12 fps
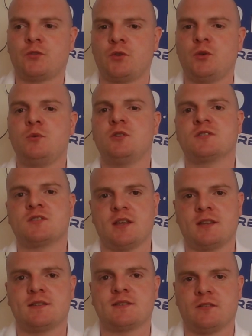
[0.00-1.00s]
Two, you're
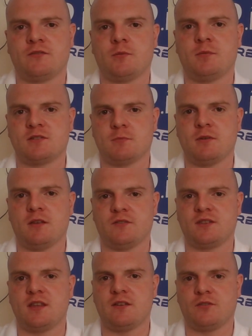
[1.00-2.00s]
setting yourself up as a bit of
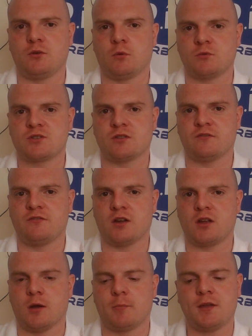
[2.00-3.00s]
a div who won't shut the
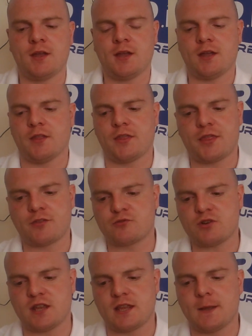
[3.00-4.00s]
fuck up.
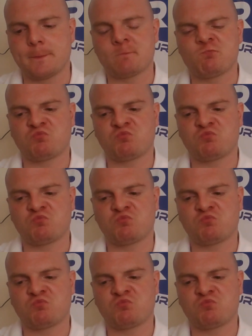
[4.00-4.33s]
Three,